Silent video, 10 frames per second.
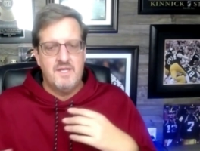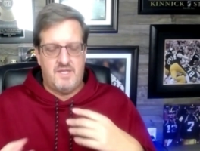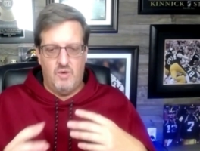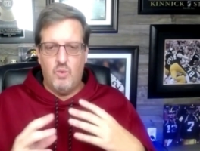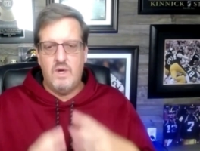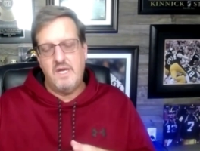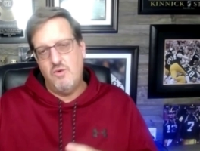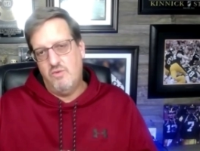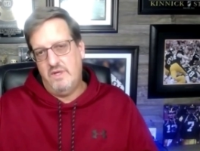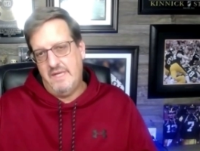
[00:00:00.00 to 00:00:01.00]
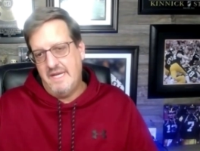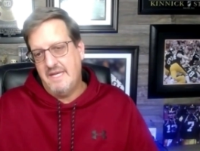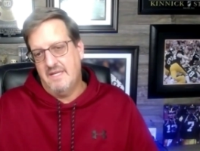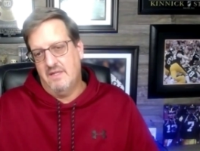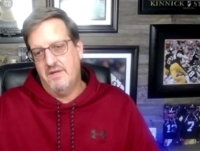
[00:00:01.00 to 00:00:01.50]
So, what you really
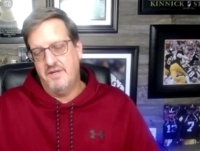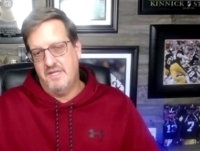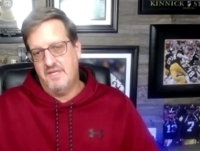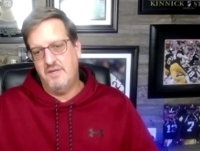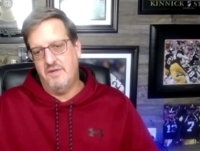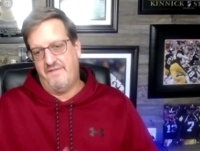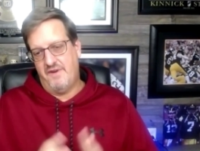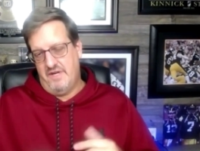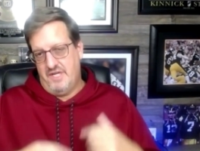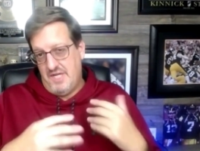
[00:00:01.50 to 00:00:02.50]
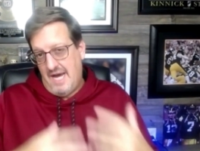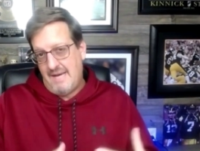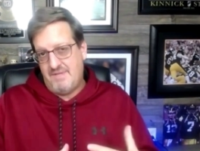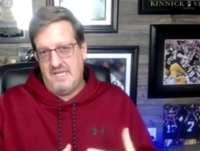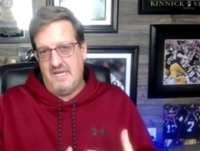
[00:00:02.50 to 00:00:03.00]
need to learn to do if you're a
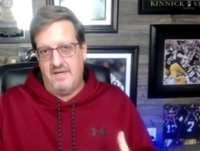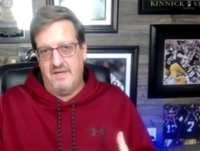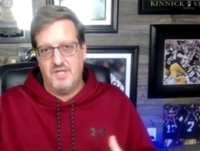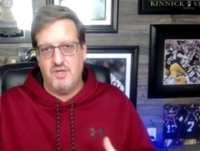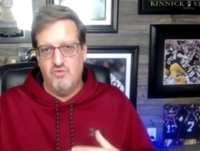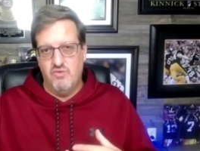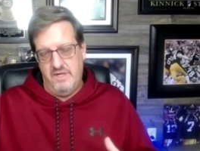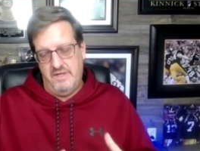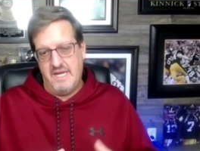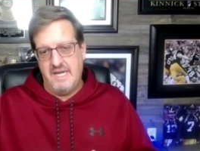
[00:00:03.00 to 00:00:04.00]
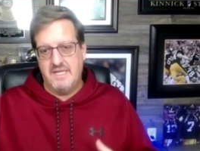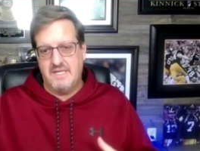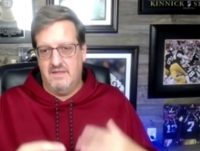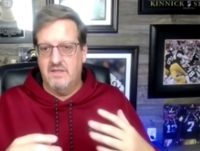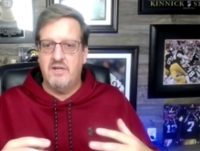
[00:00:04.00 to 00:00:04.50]
job seeker is you really need
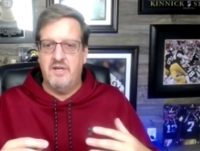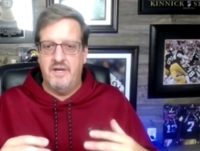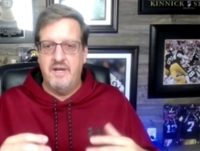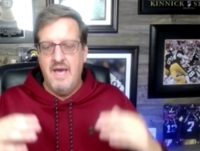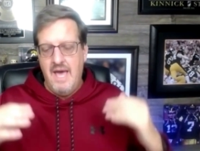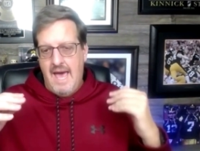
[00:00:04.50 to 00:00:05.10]
to learn